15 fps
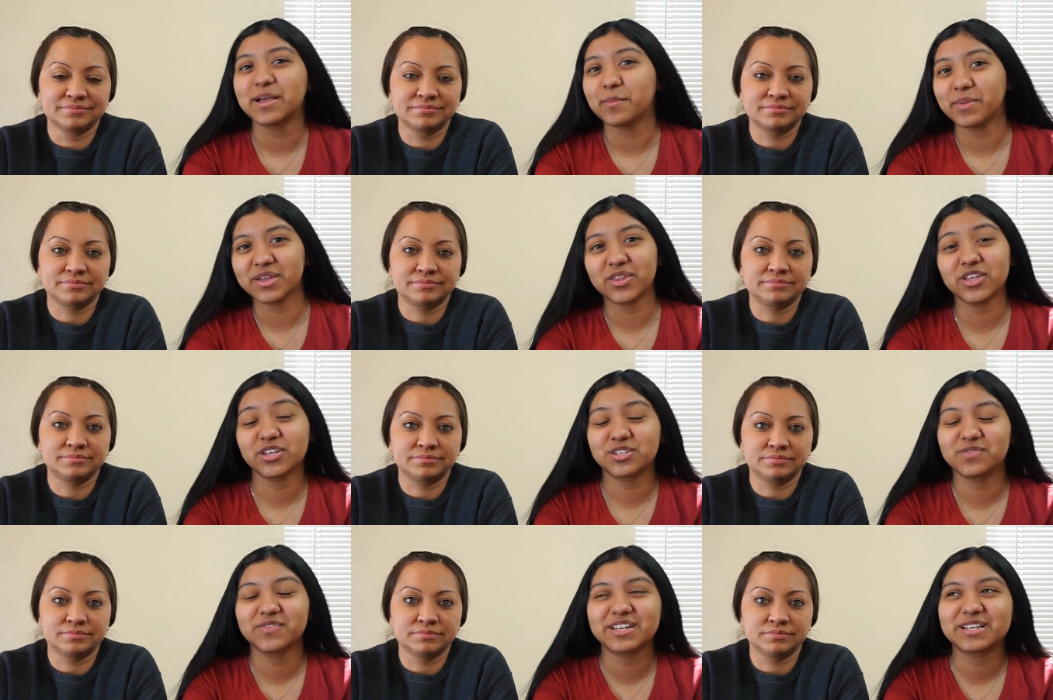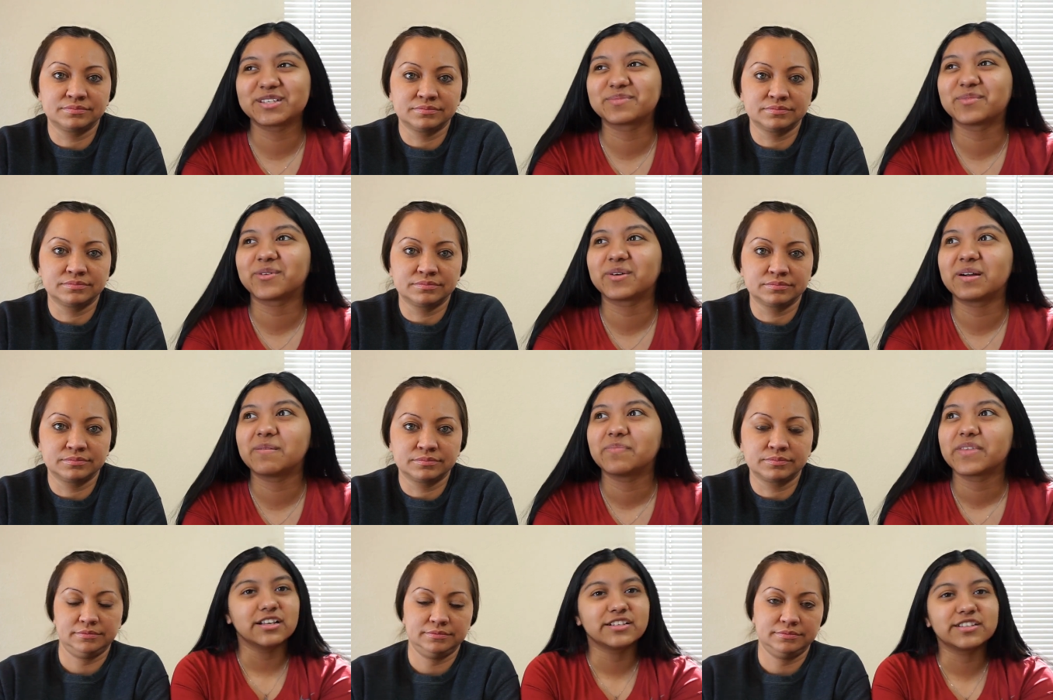Speaker 1: be in the YouTube videos
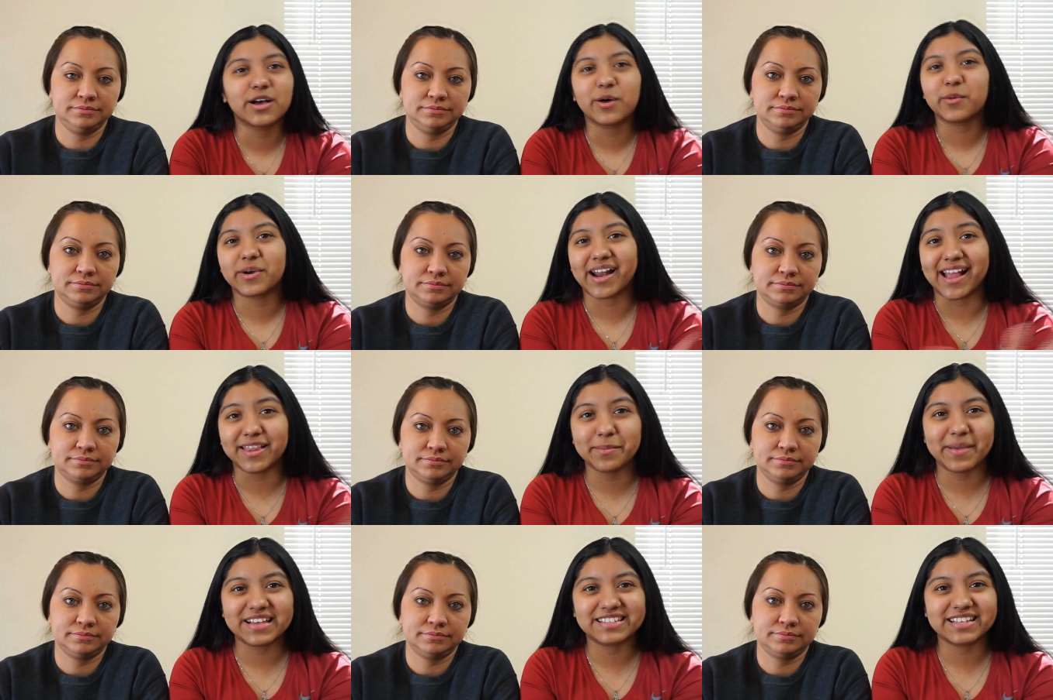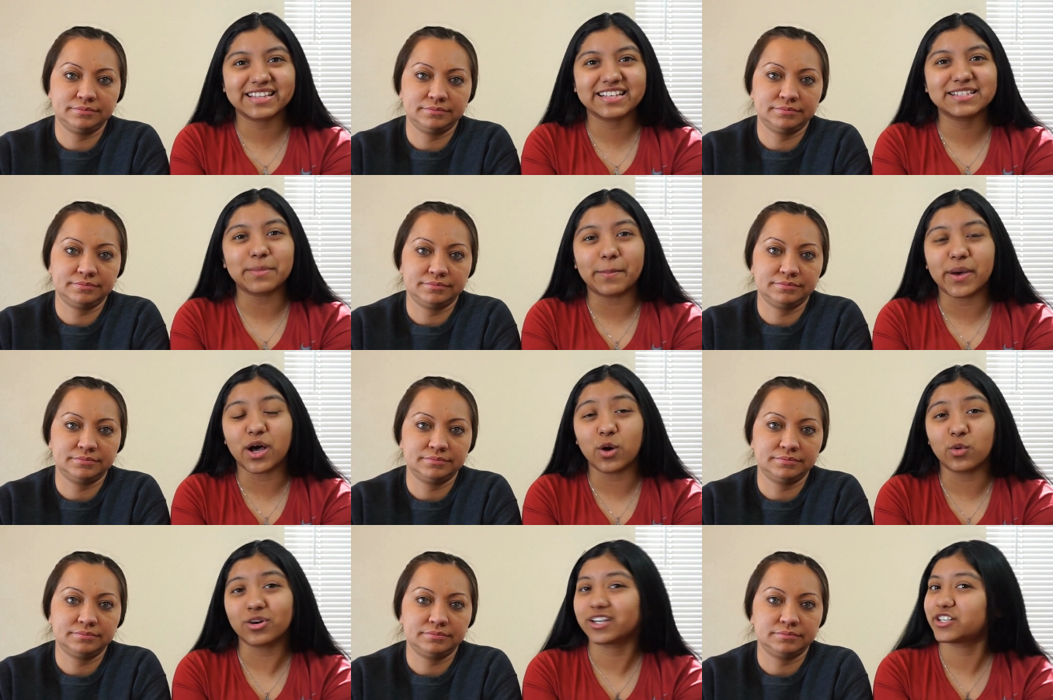more. So we're not the best at this,
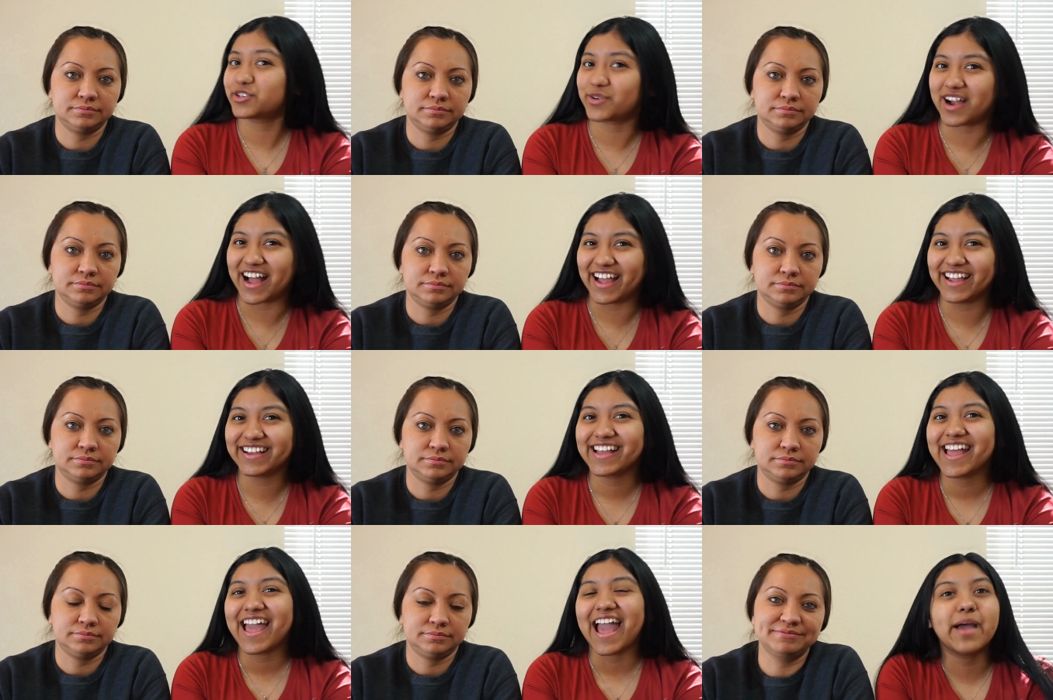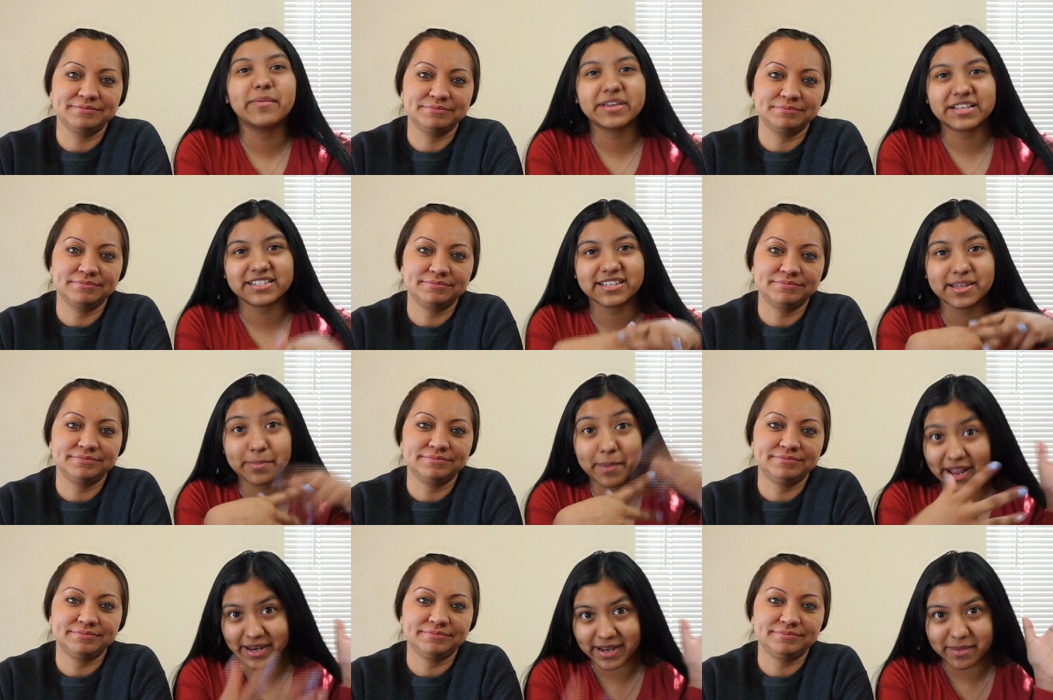but we're trying. And because of
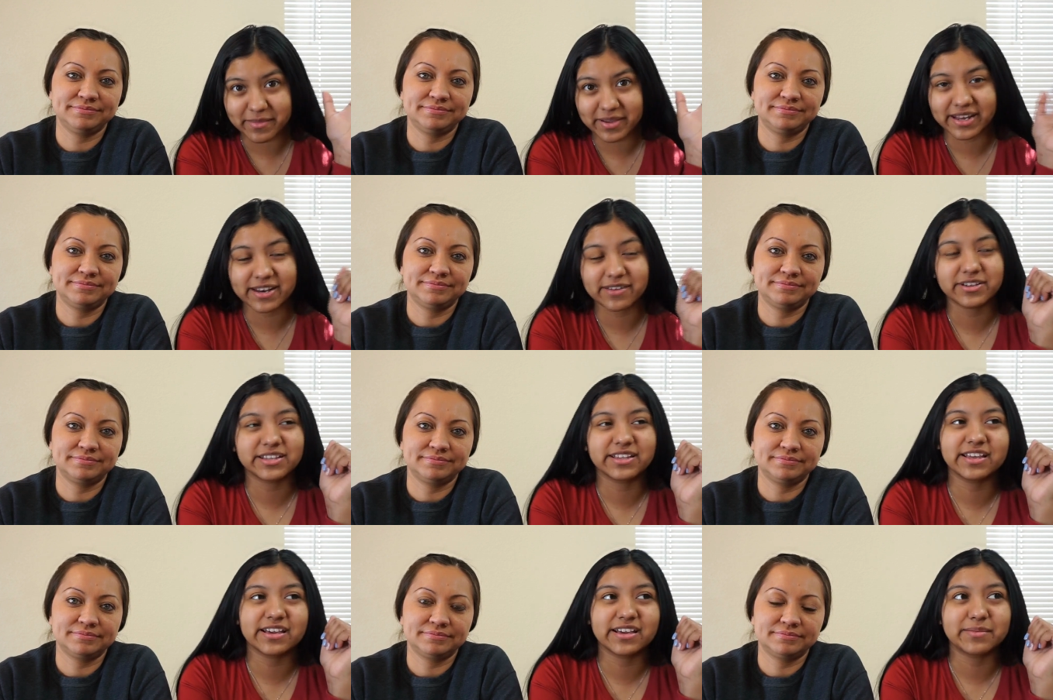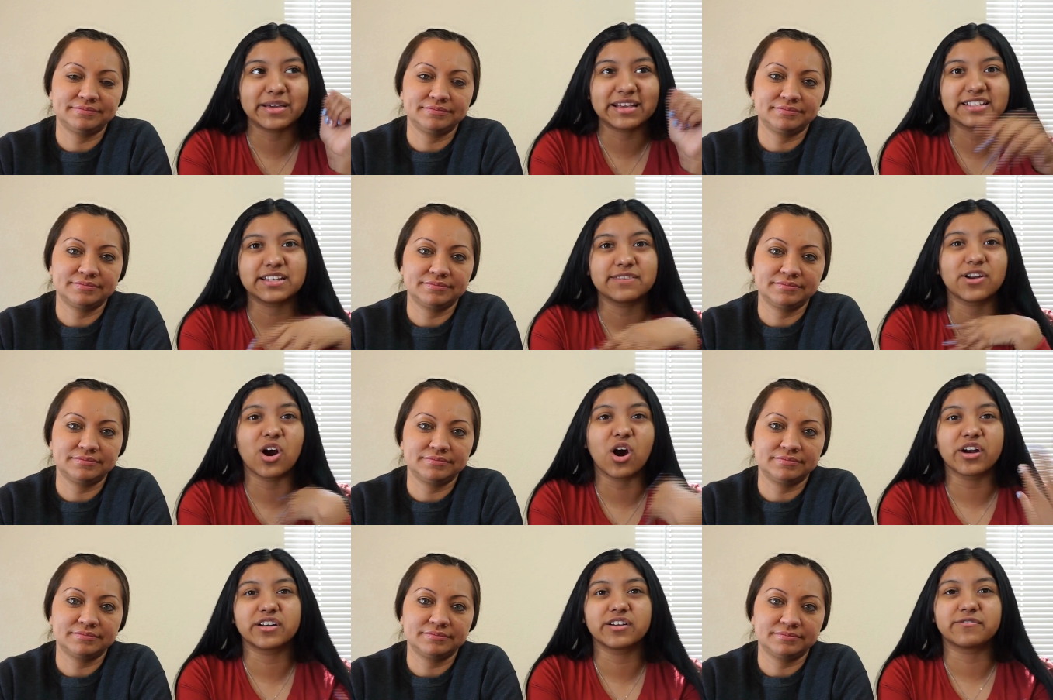the pandemic and everything, it makes it even
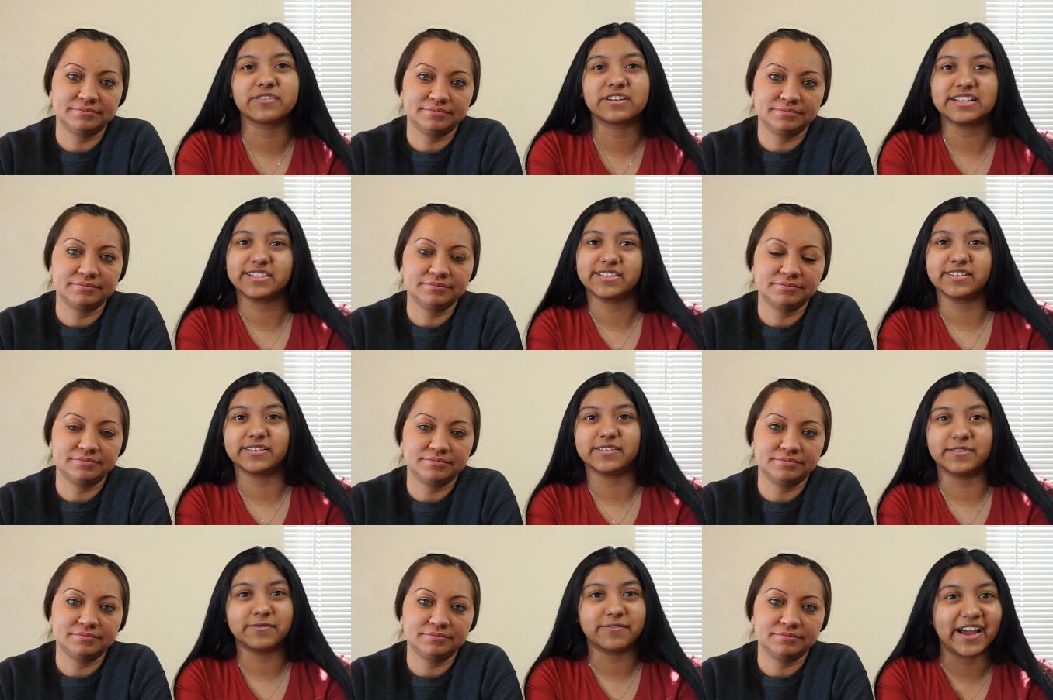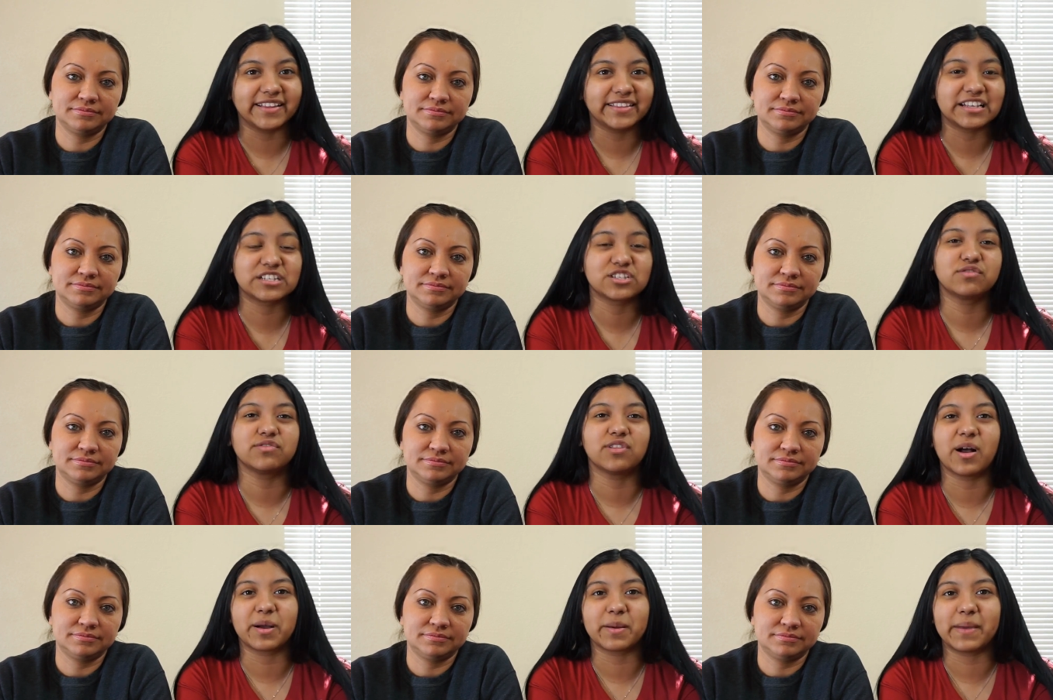harder for us to find things to
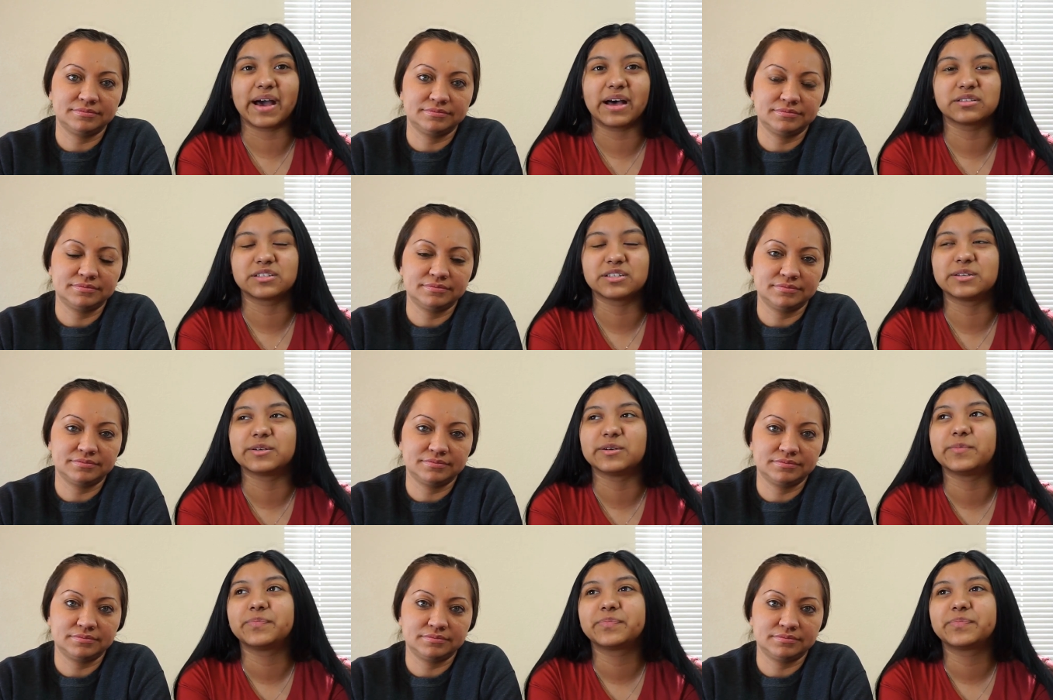vlog about too.